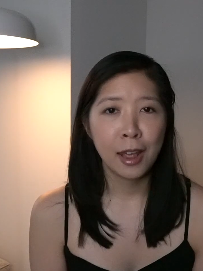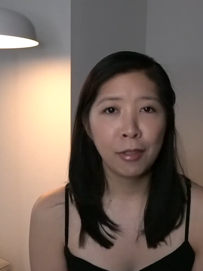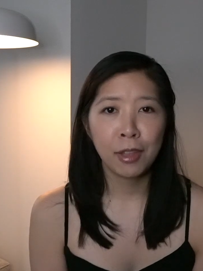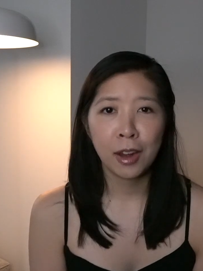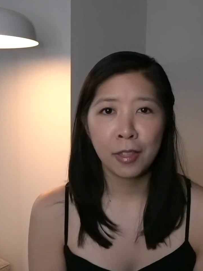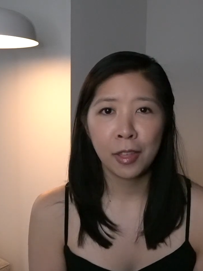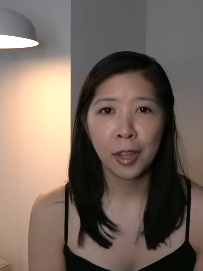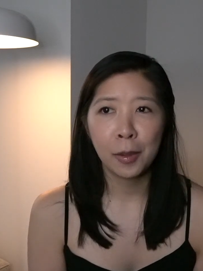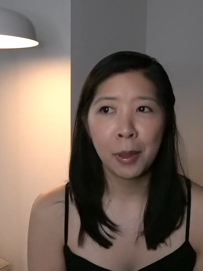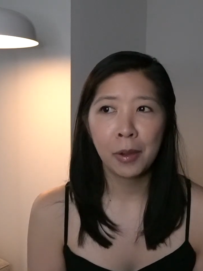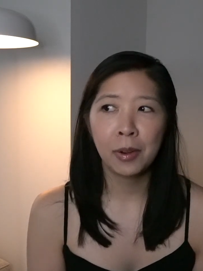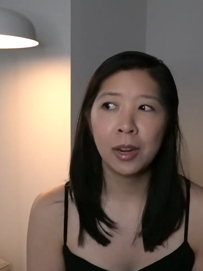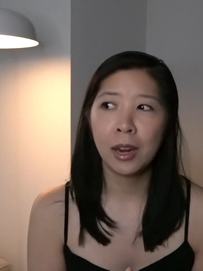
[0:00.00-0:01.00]
now that I think
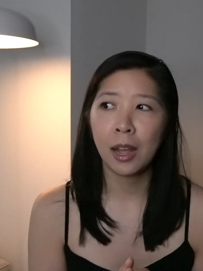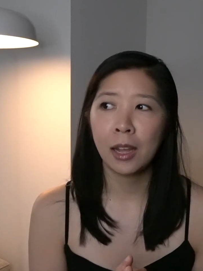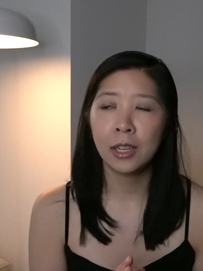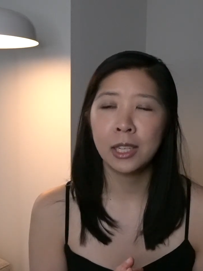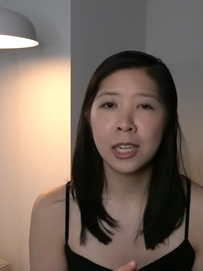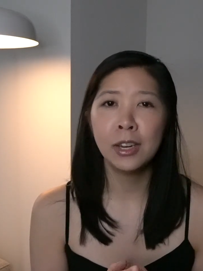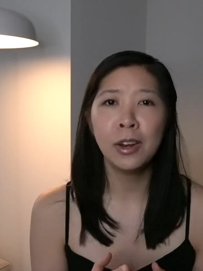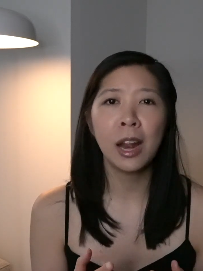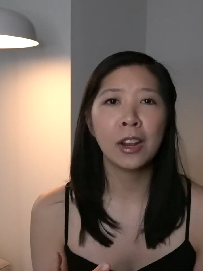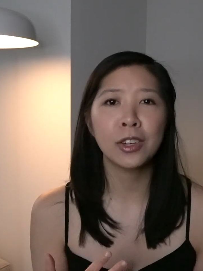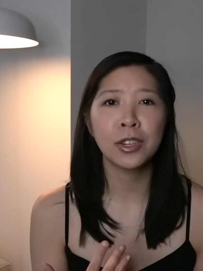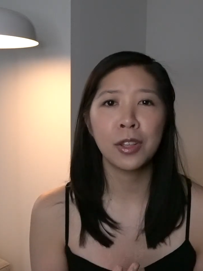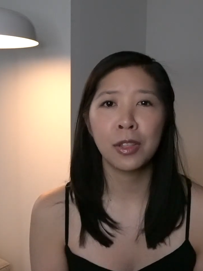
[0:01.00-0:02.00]
about it, I didn't
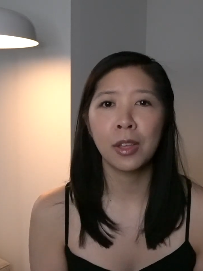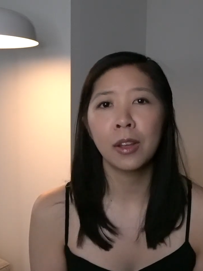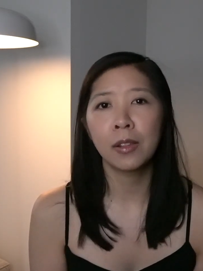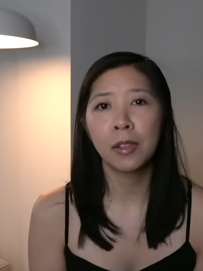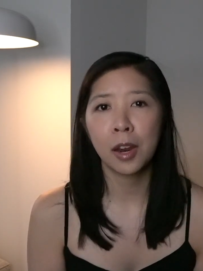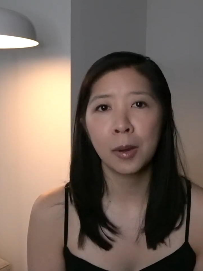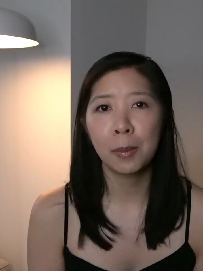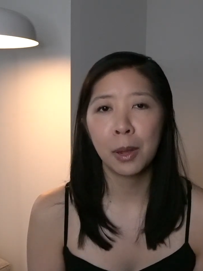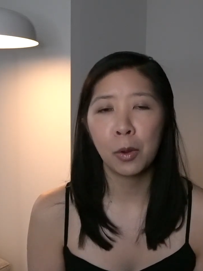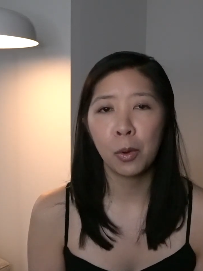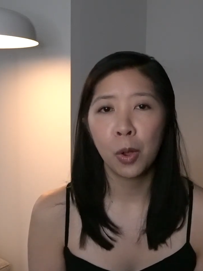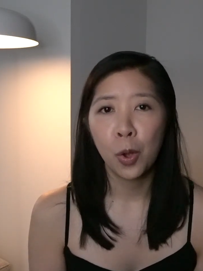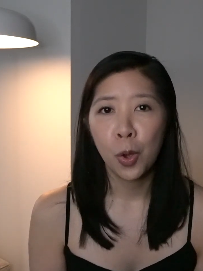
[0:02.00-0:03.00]
actually think a lot
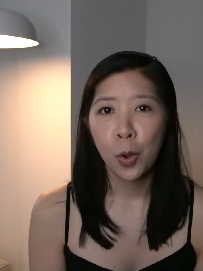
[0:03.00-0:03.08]
about